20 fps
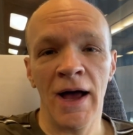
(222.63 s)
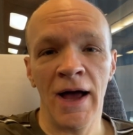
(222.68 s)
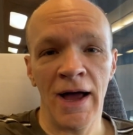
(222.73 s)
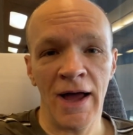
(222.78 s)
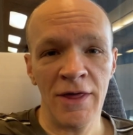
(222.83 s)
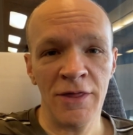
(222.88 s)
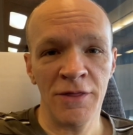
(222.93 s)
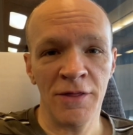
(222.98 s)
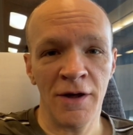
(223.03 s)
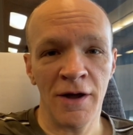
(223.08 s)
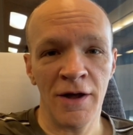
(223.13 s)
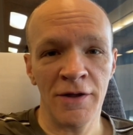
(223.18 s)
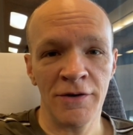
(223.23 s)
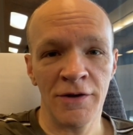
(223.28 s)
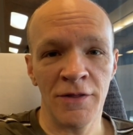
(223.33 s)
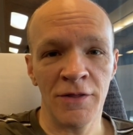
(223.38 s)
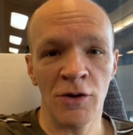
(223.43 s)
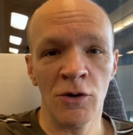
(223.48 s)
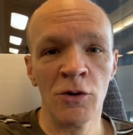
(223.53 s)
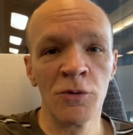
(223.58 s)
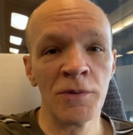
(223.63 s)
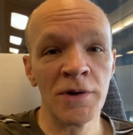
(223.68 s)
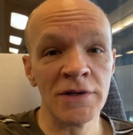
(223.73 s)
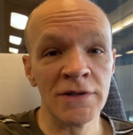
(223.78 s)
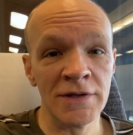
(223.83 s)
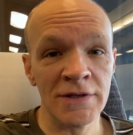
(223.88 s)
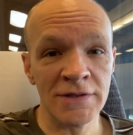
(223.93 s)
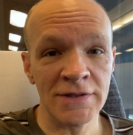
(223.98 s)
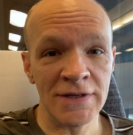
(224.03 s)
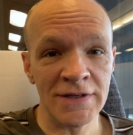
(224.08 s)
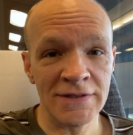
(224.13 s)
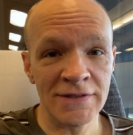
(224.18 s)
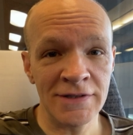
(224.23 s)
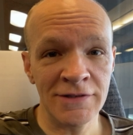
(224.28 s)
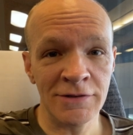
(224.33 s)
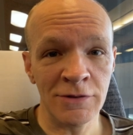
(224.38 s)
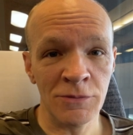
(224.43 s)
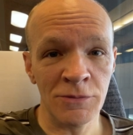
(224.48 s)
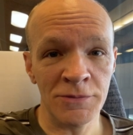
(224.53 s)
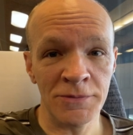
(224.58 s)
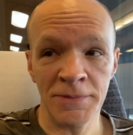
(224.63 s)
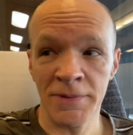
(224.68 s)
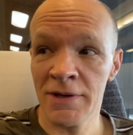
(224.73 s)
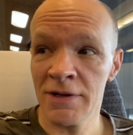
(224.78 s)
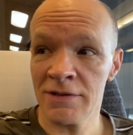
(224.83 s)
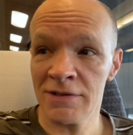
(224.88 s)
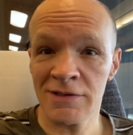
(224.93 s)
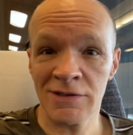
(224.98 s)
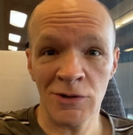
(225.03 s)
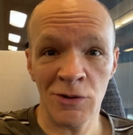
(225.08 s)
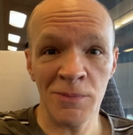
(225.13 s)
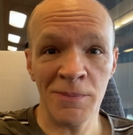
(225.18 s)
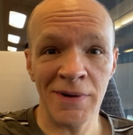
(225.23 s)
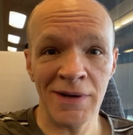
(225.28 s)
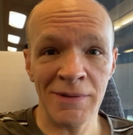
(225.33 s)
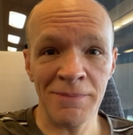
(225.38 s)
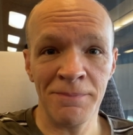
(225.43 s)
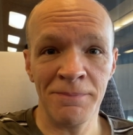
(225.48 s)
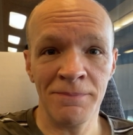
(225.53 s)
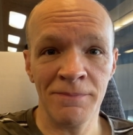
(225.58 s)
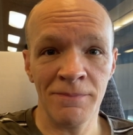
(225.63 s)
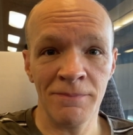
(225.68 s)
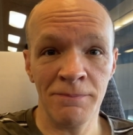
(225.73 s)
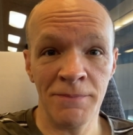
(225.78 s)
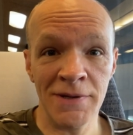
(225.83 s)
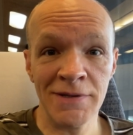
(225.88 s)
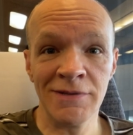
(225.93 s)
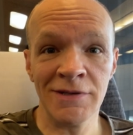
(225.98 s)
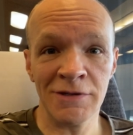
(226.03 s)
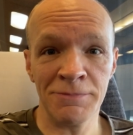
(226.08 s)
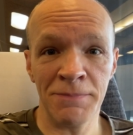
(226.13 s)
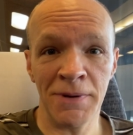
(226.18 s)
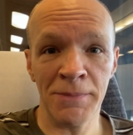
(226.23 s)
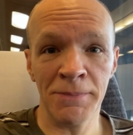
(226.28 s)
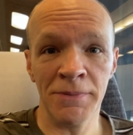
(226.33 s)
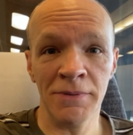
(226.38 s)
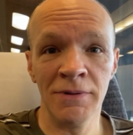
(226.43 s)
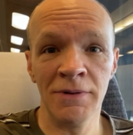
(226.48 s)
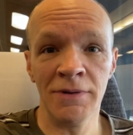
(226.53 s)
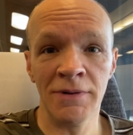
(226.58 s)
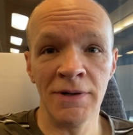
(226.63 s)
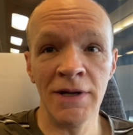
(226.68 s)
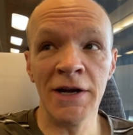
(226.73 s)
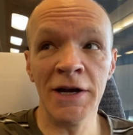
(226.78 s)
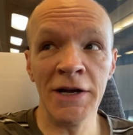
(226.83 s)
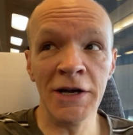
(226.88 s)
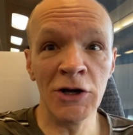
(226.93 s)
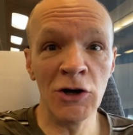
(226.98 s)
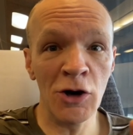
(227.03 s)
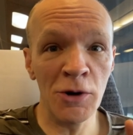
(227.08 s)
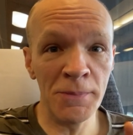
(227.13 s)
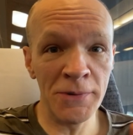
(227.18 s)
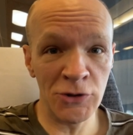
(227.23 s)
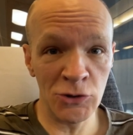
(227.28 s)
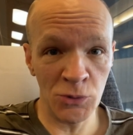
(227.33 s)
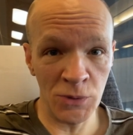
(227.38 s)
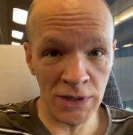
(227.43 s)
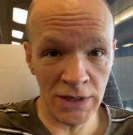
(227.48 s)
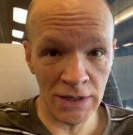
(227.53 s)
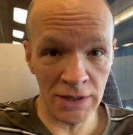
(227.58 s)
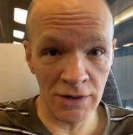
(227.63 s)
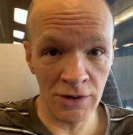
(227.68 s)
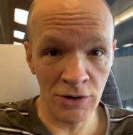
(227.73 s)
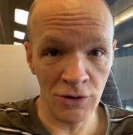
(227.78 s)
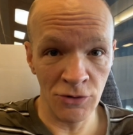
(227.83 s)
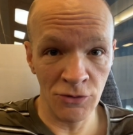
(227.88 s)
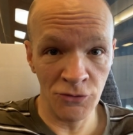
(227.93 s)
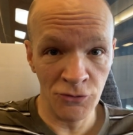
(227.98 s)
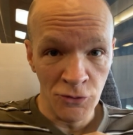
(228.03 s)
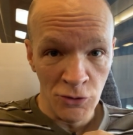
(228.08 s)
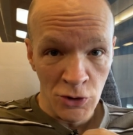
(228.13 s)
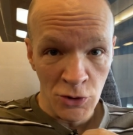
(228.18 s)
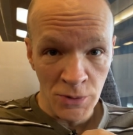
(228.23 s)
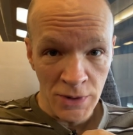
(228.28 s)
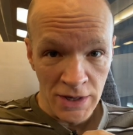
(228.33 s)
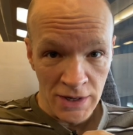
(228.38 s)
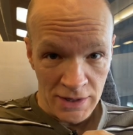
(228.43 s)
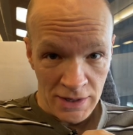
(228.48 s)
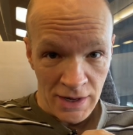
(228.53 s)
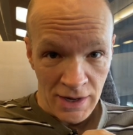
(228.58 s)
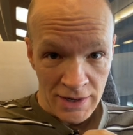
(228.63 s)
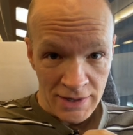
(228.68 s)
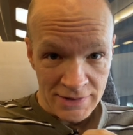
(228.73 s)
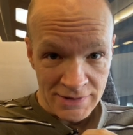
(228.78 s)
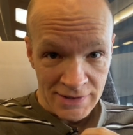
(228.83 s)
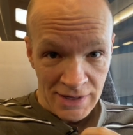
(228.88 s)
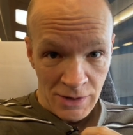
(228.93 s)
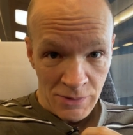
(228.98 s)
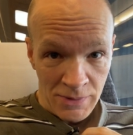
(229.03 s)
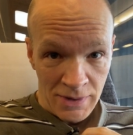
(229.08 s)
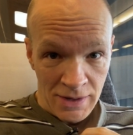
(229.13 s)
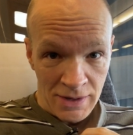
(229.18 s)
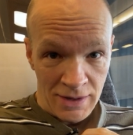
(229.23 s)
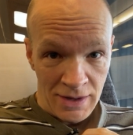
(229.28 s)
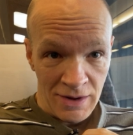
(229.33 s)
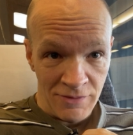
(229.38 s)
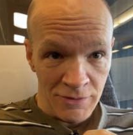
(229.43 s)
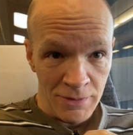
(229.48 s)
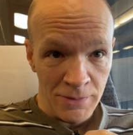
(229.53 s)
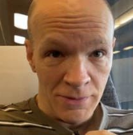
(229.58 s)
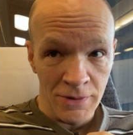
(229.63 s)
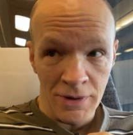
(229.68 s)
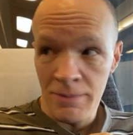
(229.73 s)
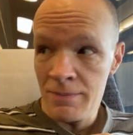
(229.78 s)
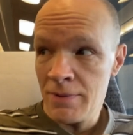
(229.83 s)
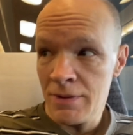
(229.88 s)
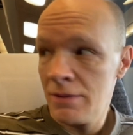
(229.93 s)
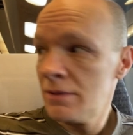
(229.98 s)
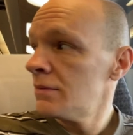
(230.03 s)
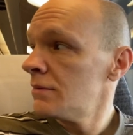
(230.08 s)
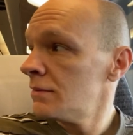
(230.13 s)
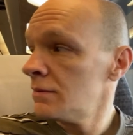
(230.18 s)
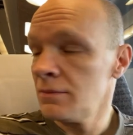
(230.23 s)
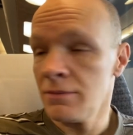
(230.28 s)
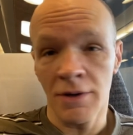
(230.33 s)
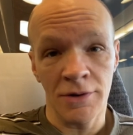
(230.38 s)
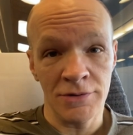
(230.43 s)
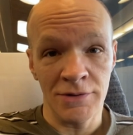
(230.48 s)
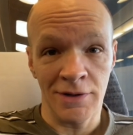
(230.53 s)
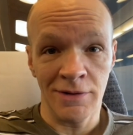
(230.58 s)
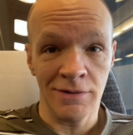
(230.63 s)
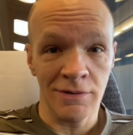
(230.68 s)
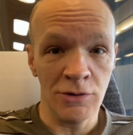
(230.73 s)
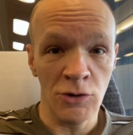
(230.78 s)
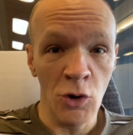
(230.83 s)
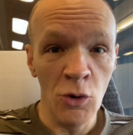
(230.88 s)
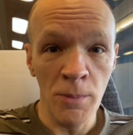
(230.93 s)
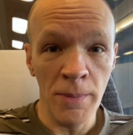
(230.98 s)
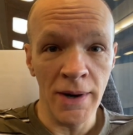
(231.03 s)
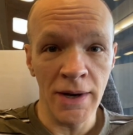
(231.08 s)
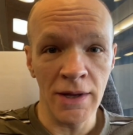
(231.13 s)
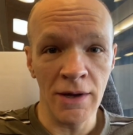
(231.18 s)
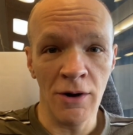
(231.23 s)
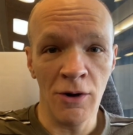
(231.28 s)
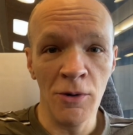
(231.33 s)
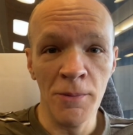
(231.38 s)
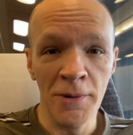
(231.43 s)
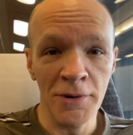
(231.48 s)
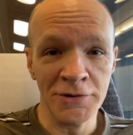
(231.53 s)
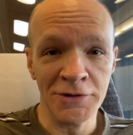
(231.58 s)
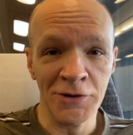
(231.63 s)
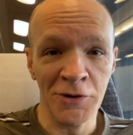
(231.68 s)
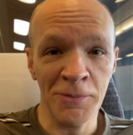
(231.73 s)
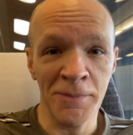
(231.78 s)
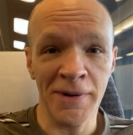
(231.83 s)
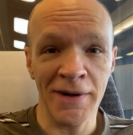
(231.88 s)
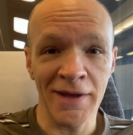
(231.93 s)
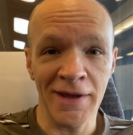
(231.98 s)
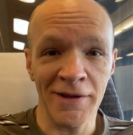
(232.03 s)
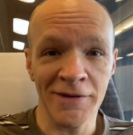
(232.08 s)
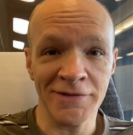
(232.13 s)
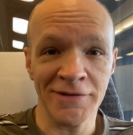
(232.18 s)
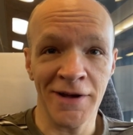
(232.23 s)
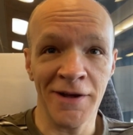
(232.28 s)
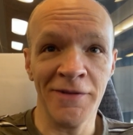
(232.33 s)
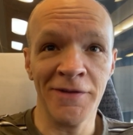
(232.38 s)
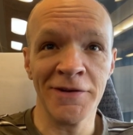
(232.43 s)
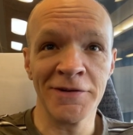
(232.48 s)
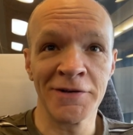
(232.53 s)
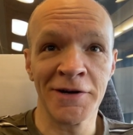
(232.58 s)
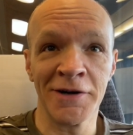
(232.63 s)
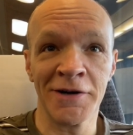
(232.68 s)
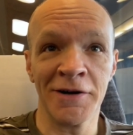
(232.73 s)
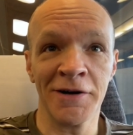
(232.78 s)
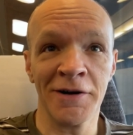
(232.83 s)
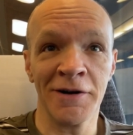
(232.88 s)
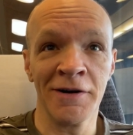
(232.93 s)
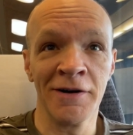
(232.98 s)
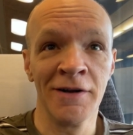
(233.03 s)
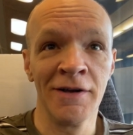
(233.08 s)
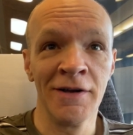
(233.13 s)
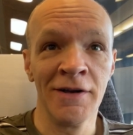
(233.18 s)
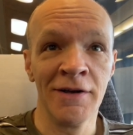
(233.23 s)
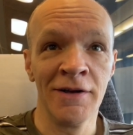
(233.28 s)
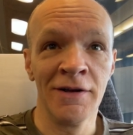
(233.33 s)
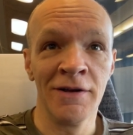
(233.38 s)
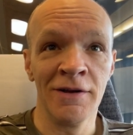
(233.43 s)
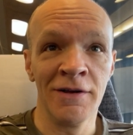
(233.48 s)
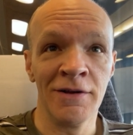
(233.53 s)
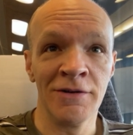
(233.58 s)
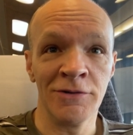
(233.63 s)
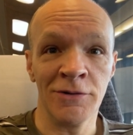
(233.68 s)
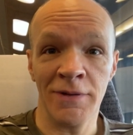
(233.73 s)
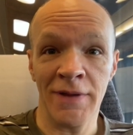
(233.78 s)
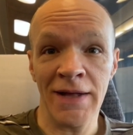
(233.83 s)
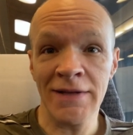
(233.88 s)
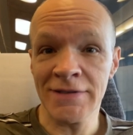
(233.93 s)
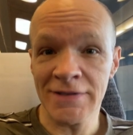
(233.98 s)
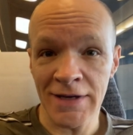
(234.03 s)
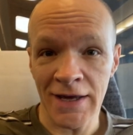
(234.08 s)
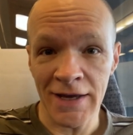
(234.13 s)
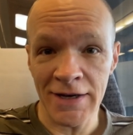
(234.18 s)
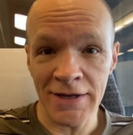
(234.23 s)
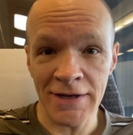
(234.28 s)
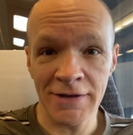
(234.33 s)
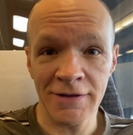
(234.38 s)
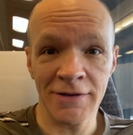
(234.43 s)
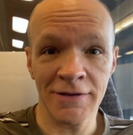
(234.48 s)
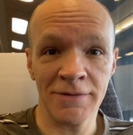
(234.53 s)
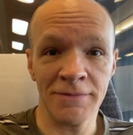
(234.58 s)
I thought the whole reason this existed was because so many business people needed to go between Fukui and Kanazawa every morning, but there's like nobody, almost nobody else on this car. So that's not it.